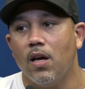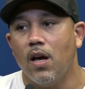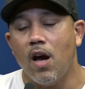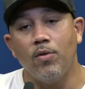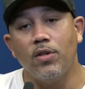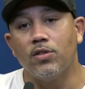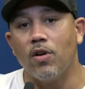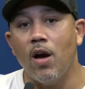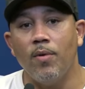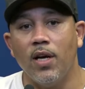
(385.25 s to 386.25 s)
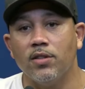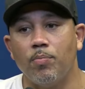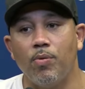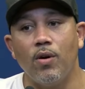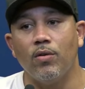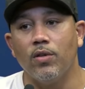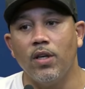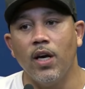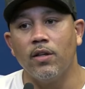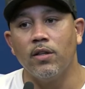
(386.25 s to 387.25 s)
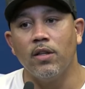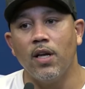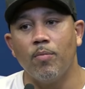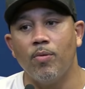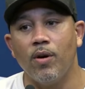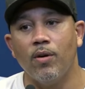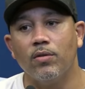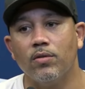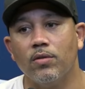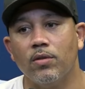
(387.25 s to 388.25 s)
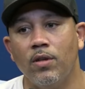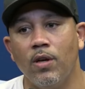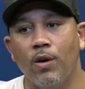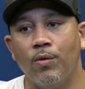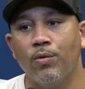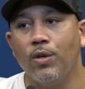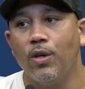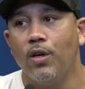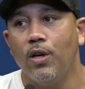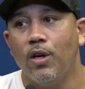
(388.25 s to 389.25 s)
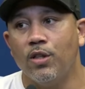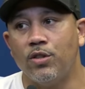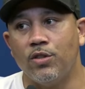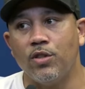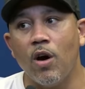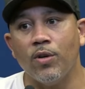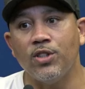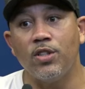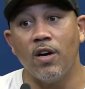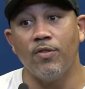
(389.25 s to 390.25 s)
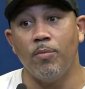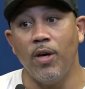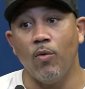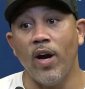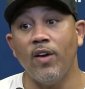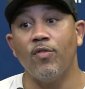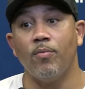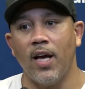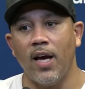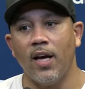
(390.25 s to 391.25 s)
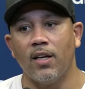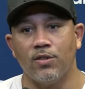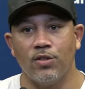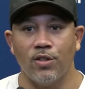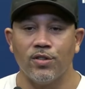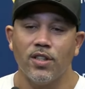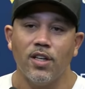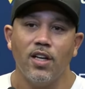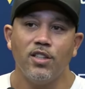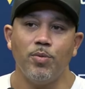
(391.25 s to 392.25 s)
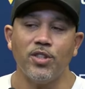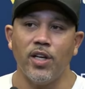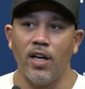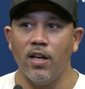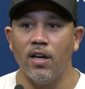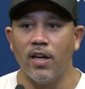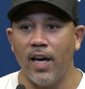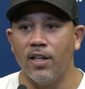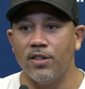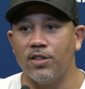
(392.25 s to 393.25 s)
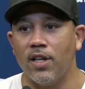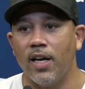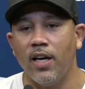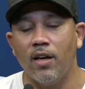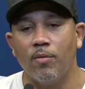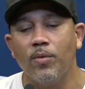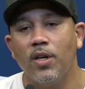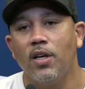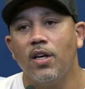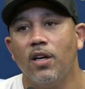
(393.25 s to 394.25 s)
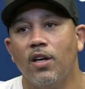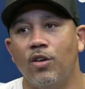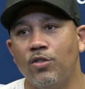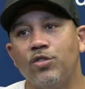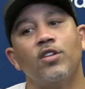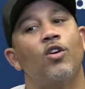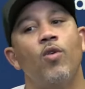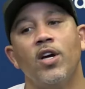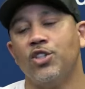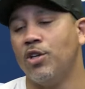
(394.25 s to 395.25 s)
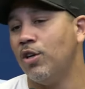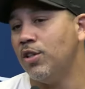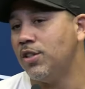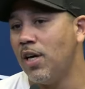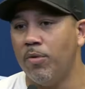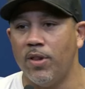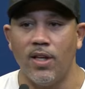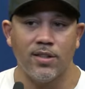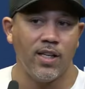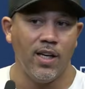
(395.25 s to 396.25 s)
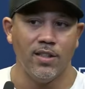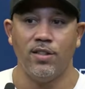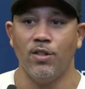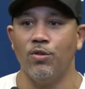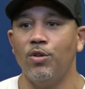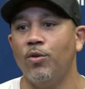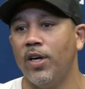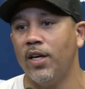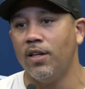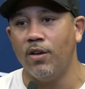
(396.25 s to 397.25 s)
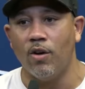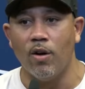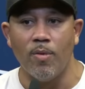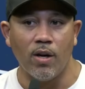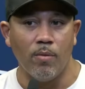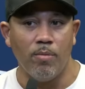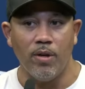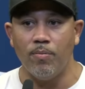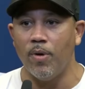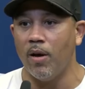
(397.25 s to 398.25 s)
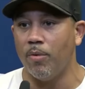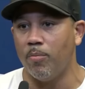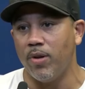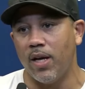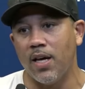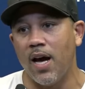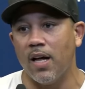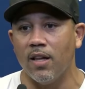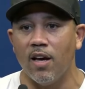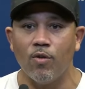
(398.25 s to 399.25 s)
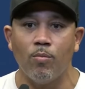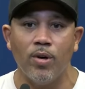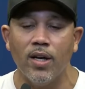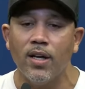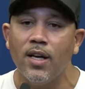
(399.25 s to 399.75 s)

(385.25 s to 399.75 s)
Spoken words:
I would describe it as a pro. He handled it like a pro. It's always tough to be away from that because there's, especially at a young age like him, you start to question all these type of things. Can I still do it? Am I going to be able to play at the high level? But